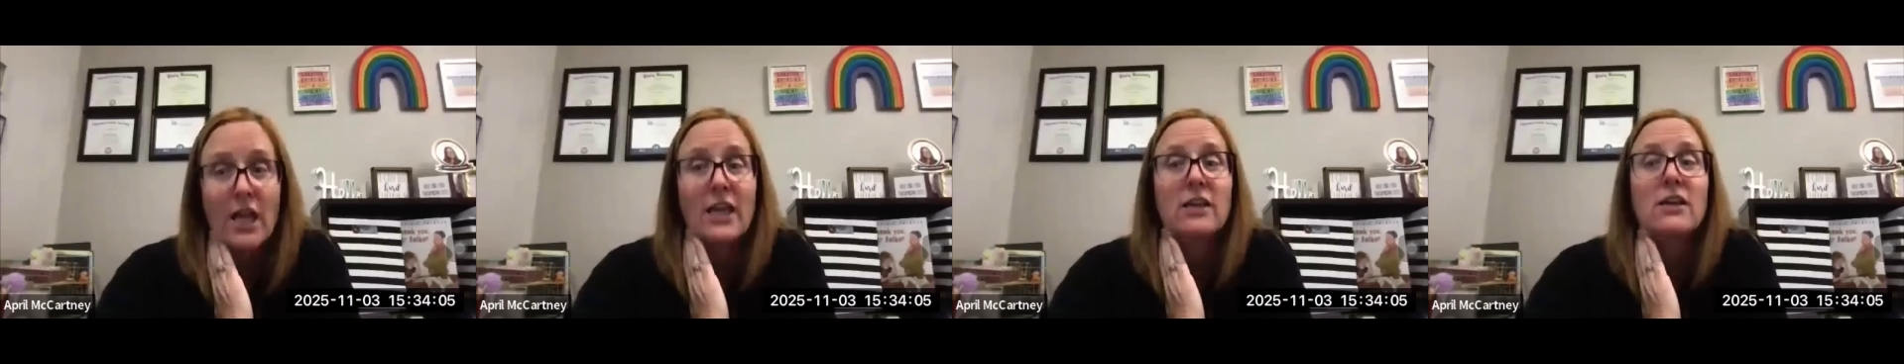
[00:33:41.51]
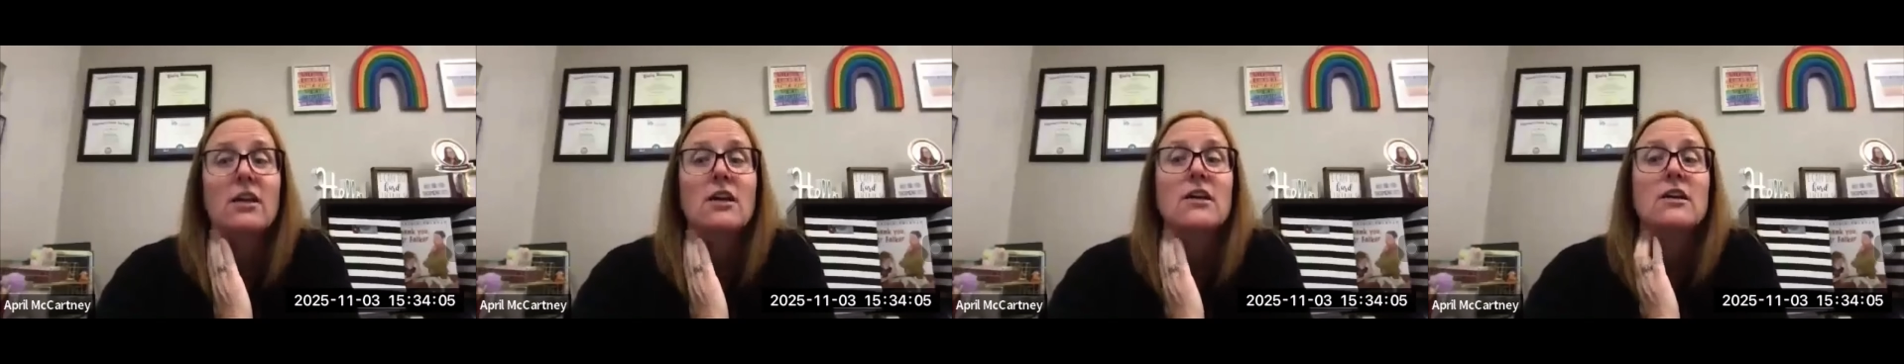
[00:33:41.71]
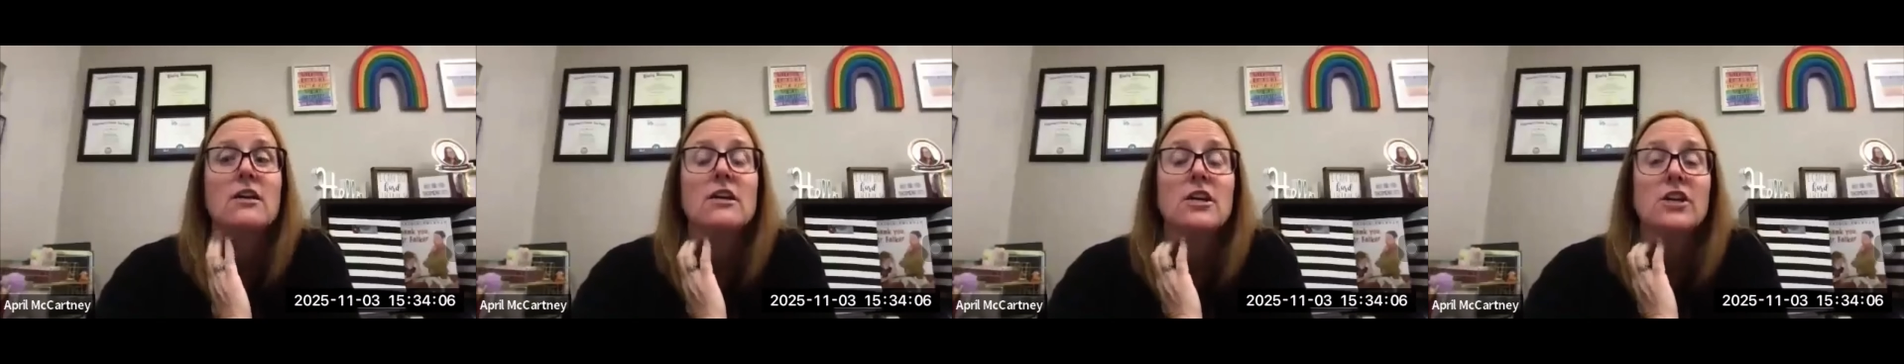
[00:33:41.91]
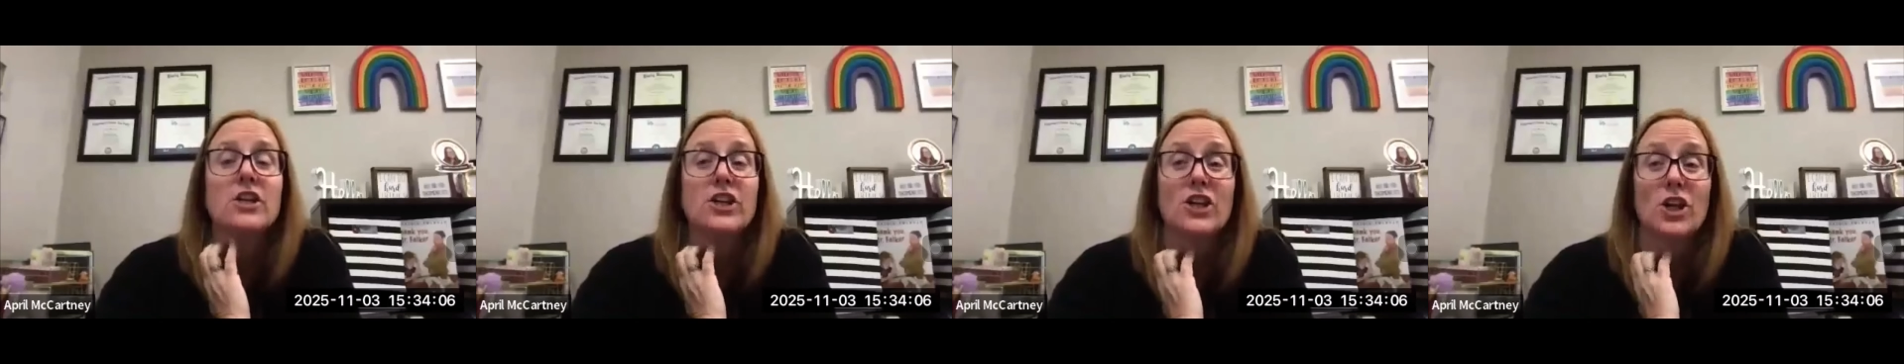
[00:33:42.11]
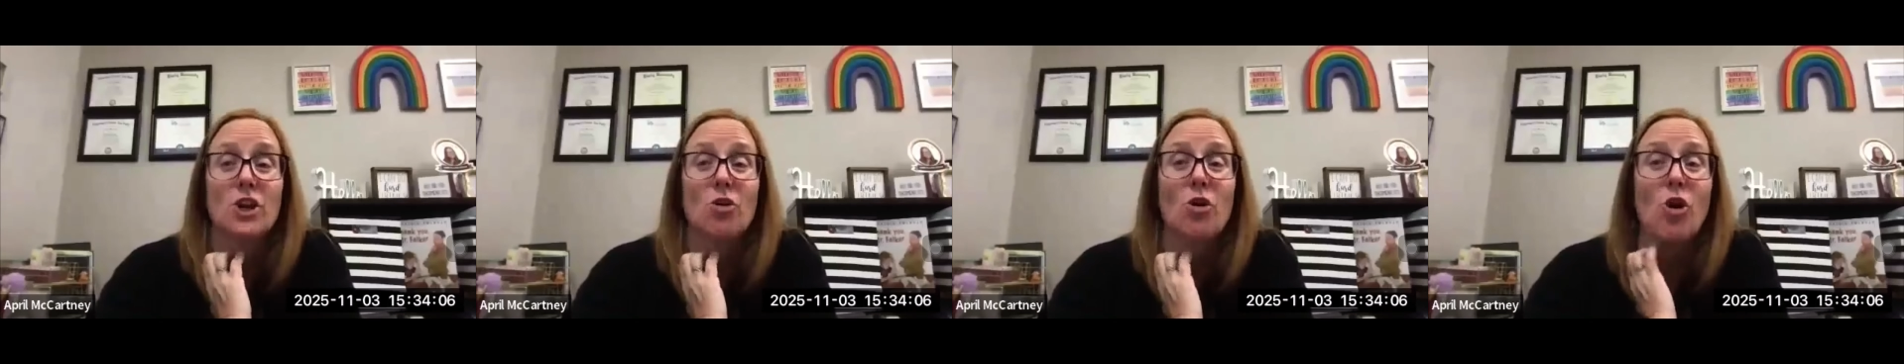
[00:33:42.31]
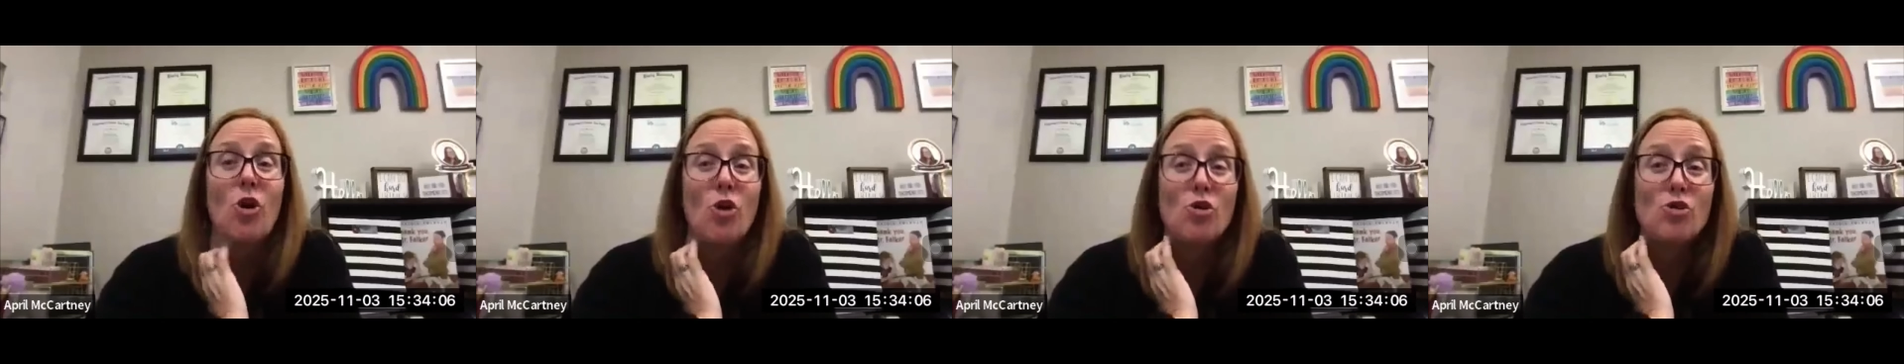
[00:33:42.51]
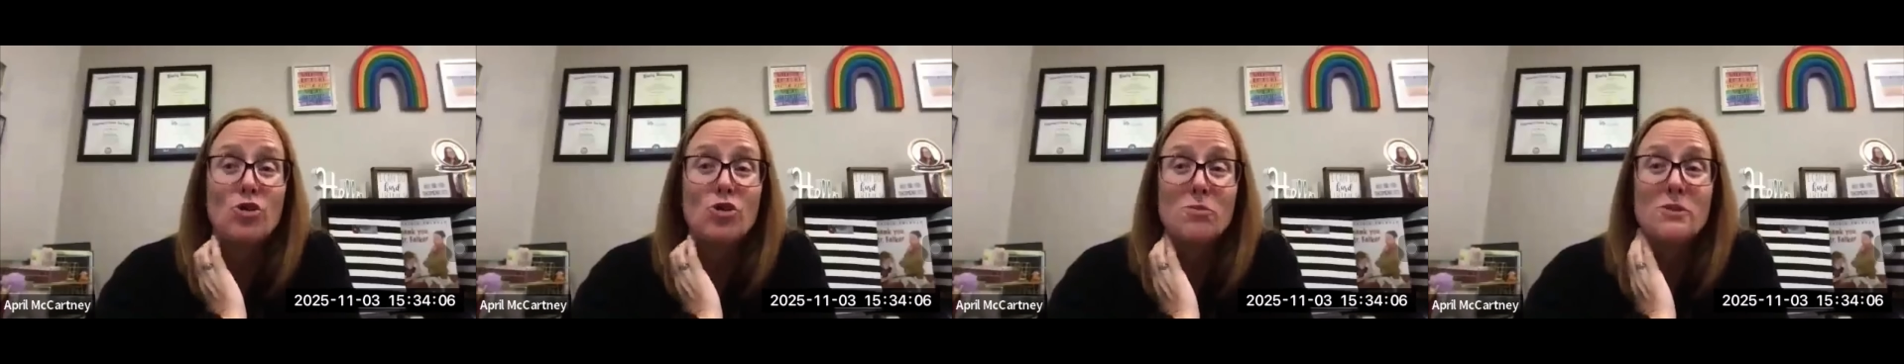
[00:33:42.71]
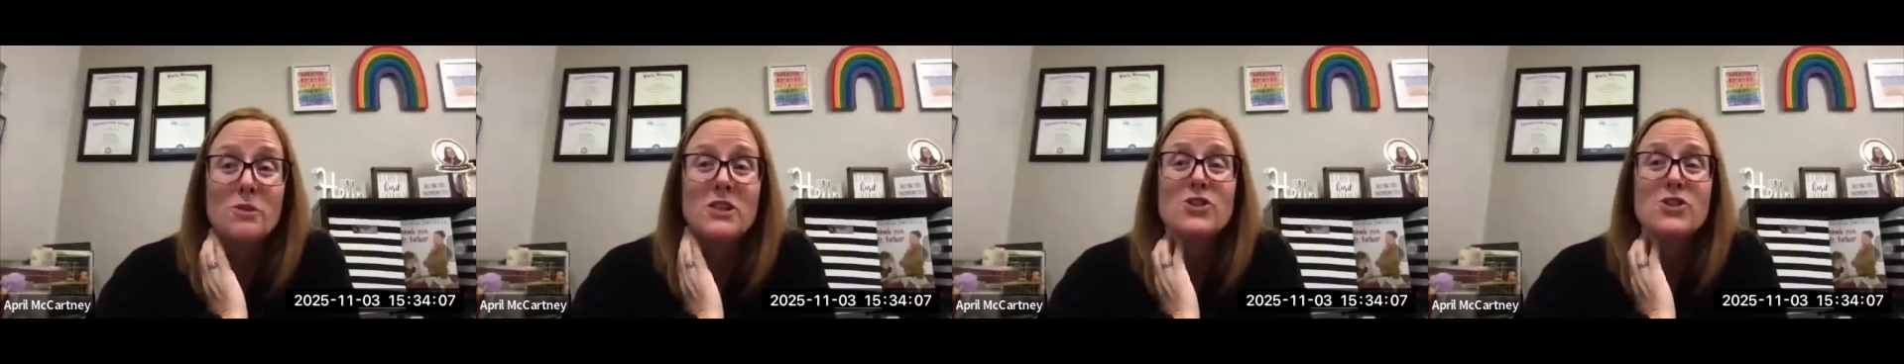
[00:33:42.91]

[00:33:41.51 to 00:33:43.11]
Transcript: Like, whole group